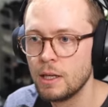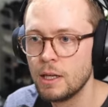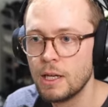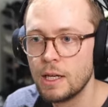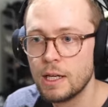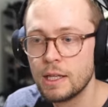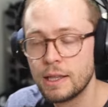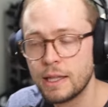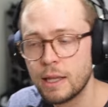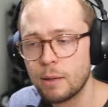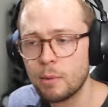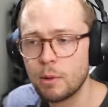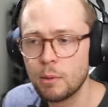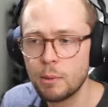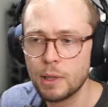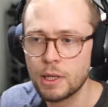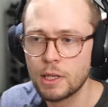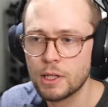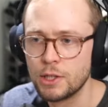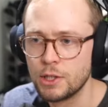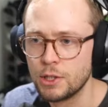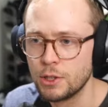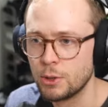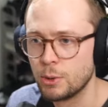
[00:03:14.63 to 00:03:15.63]
Then what we
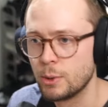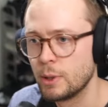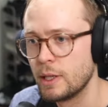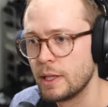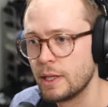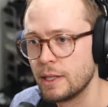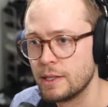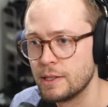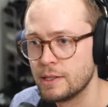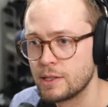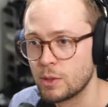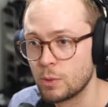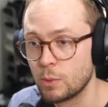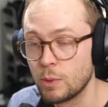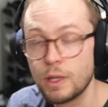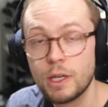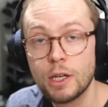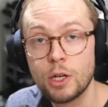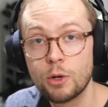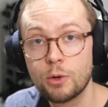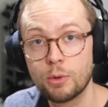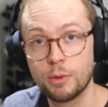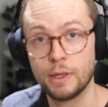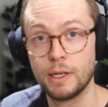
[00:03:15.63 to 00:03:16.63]
can do is we can
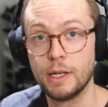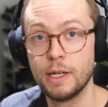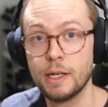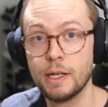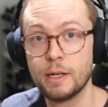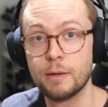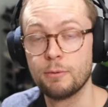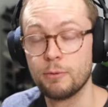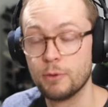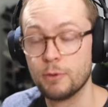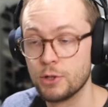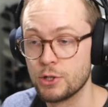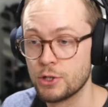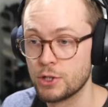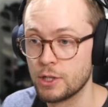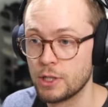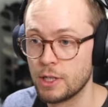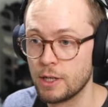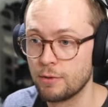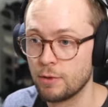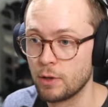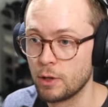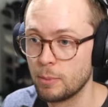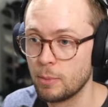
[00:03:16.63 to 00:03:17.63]
create a version
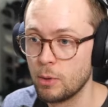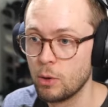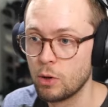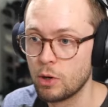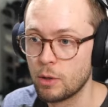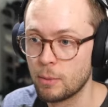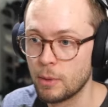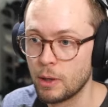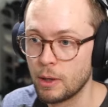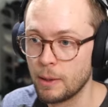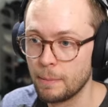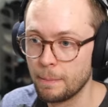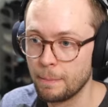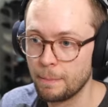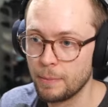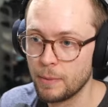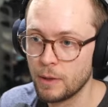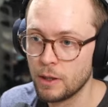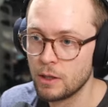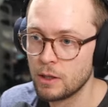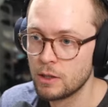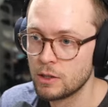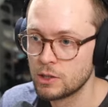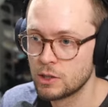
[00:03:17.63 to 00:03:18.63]
of our Pokemon.
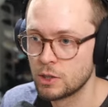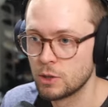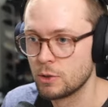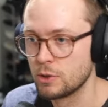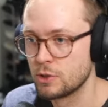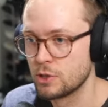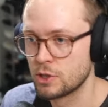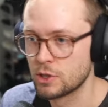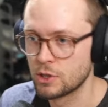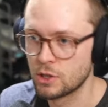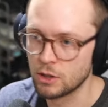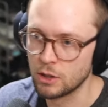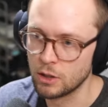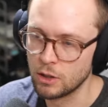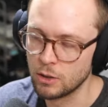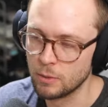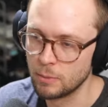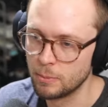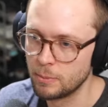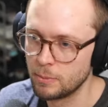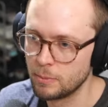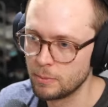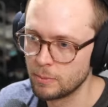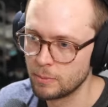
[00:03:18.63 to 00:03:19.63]
So let's just call
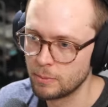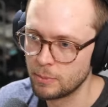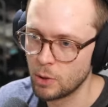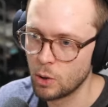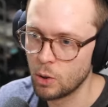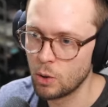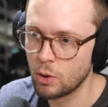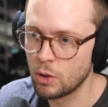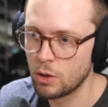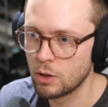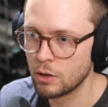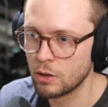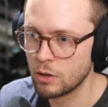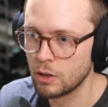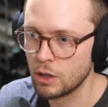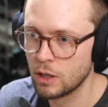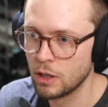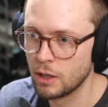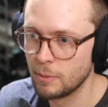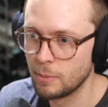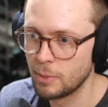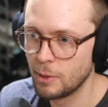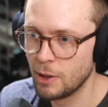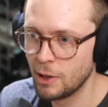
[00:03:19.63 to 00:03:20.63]
poke, uh,
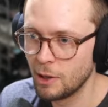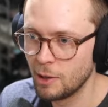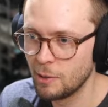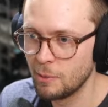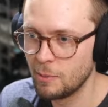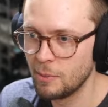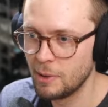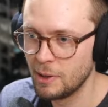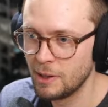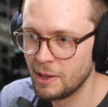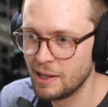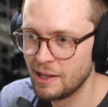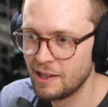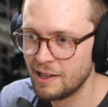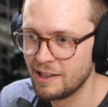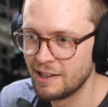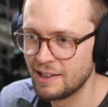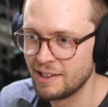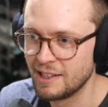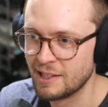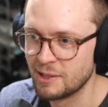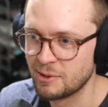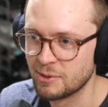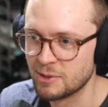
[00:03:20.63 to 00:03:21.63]
bulb
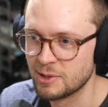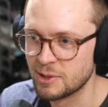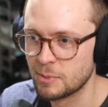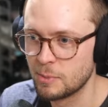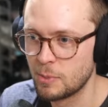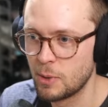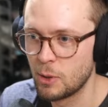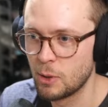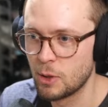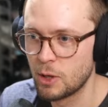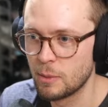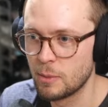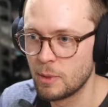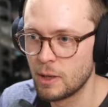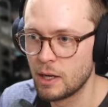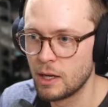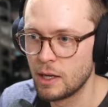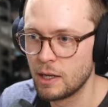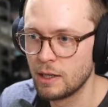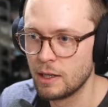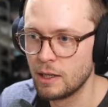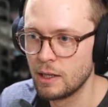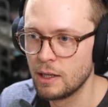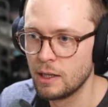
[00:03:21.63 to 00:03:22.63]
equals
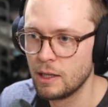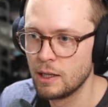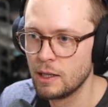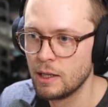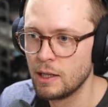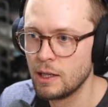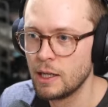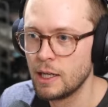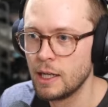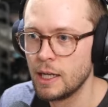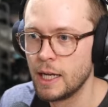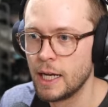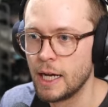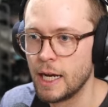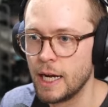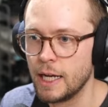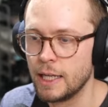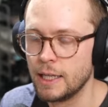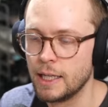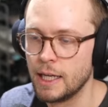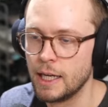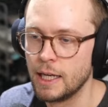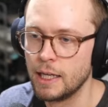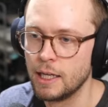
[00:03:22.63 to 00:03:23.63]
Pokemon
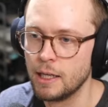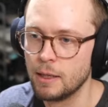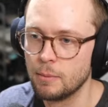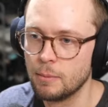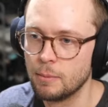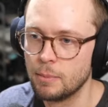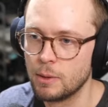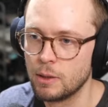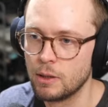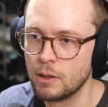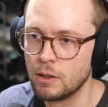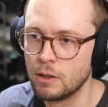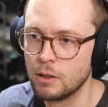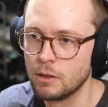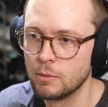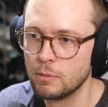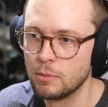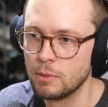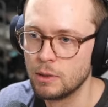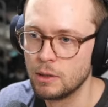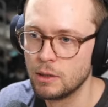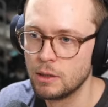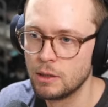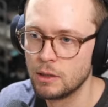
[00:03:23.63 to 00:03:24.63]
and then
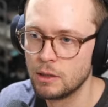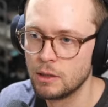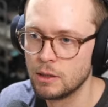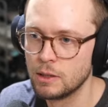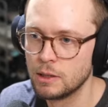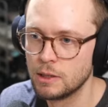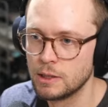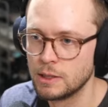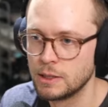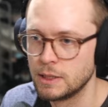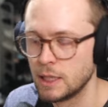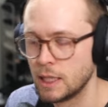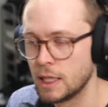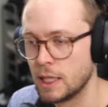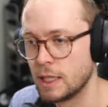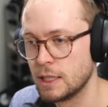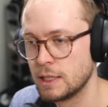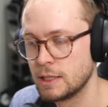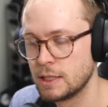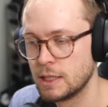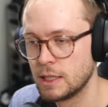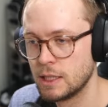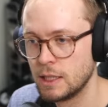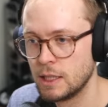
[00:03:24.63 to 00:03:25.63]
bulb
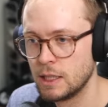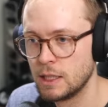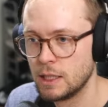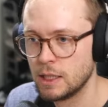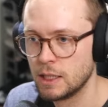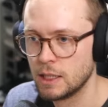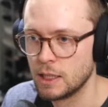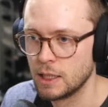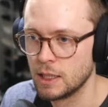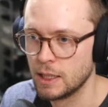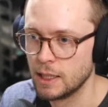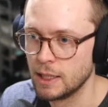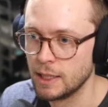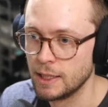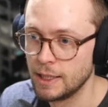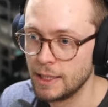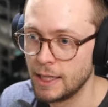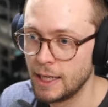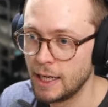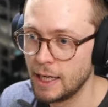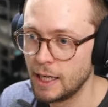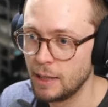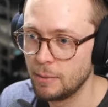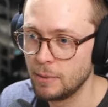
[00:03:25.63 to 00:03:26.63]
dot uh,
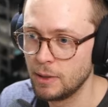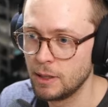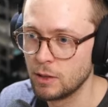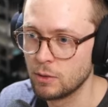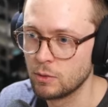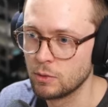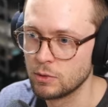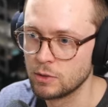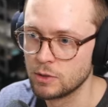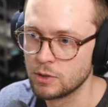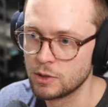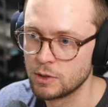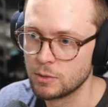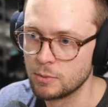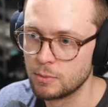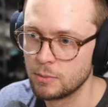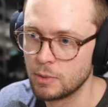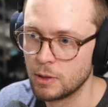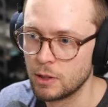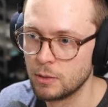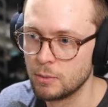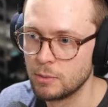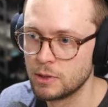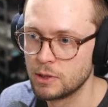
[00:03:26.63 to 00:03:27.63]
name equals
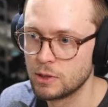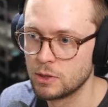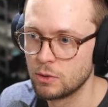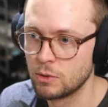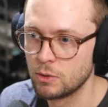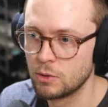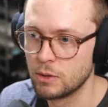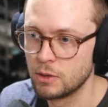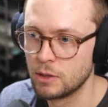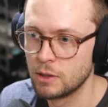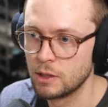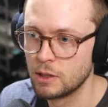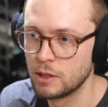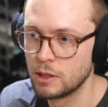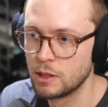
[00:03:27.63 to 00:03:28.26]
Bulbasaur,